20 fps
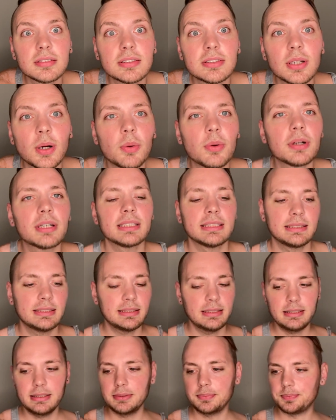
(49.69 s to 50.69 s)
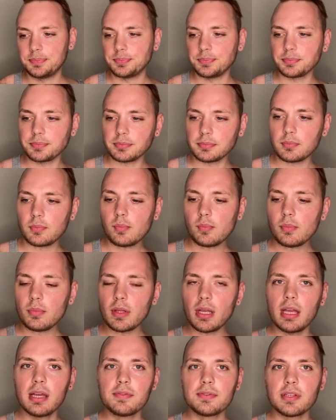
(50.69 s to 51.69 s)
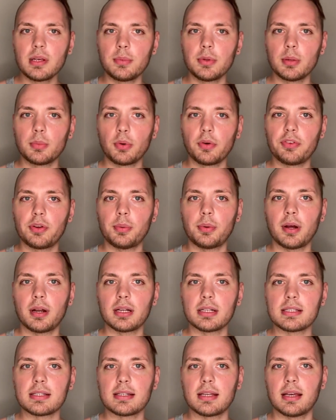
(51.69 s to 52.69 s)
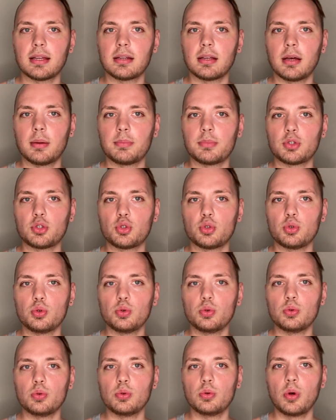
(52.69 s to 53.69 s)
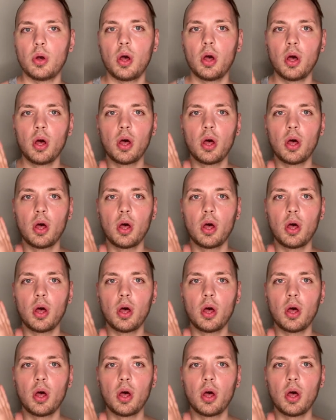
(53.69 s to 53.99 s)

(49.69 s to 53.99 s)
So we're gonna see if some of the Morphe products stand up to